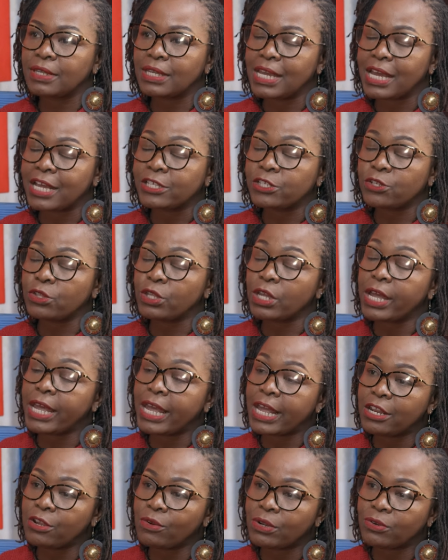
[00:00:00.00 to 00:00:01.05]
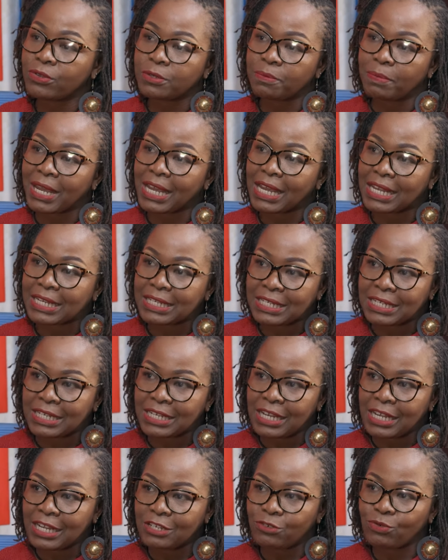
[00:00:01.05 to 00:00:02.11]
Yeah, so anyone who's buying a
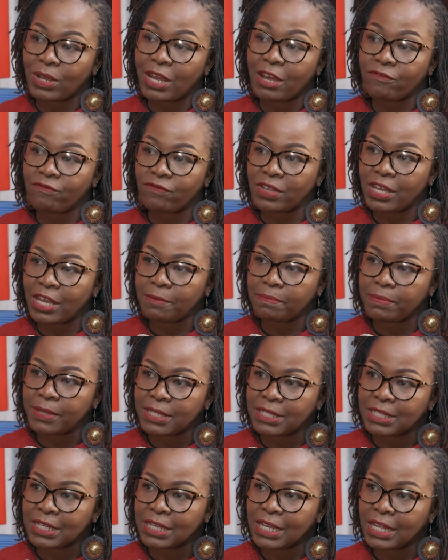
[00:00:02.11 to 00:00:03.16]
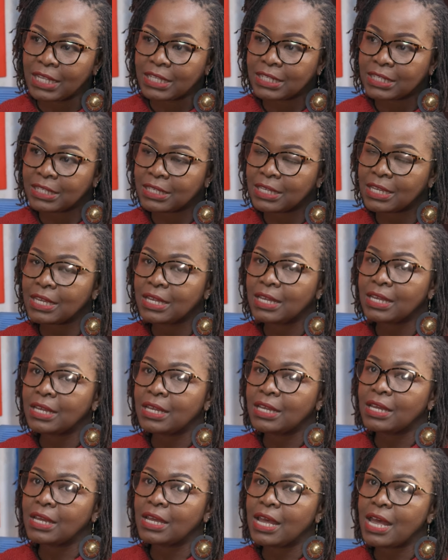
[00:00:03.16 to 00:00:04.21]
ticket, we have VIP tickets
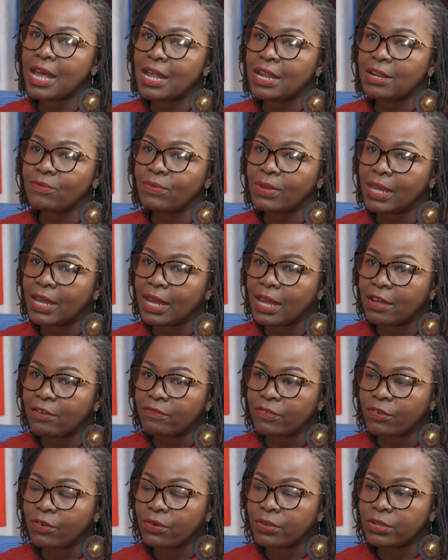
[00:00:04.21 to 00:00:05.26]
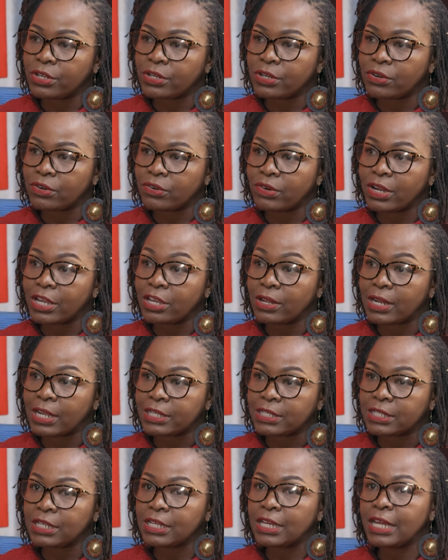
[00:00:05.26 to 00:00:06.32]
and we have ordinary
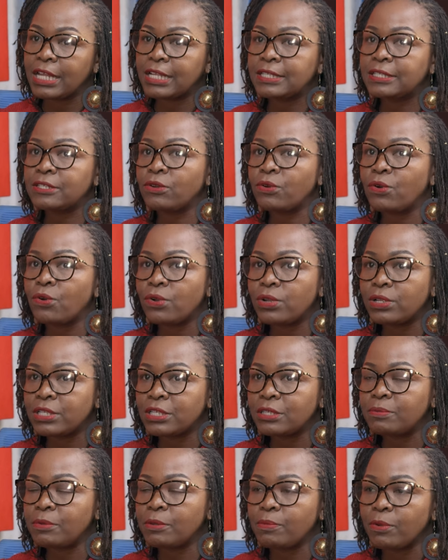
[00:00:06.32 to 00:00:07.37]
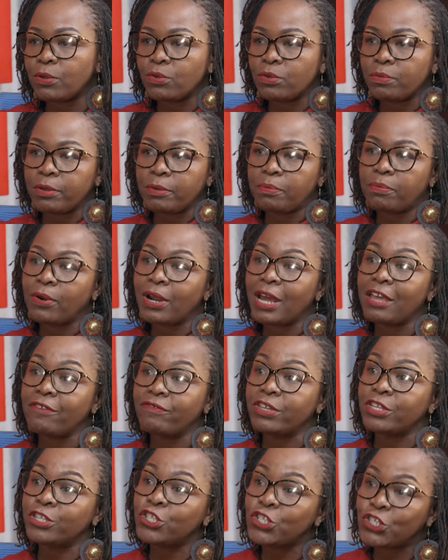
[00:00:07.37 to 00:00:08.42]
regular tickets. So all these people will be
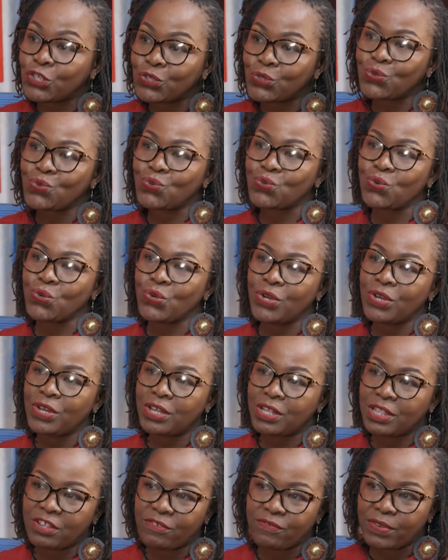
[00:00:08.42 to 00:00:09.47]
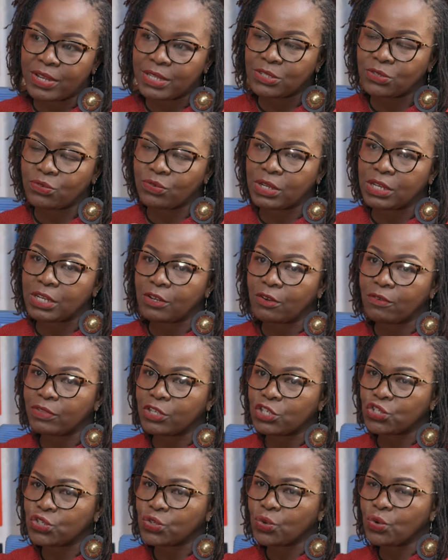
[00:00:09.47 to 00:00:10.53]
privy to the first screening of
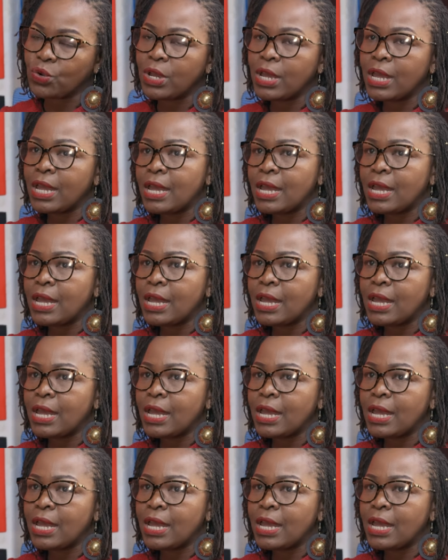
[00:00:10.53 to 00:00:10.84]
the show.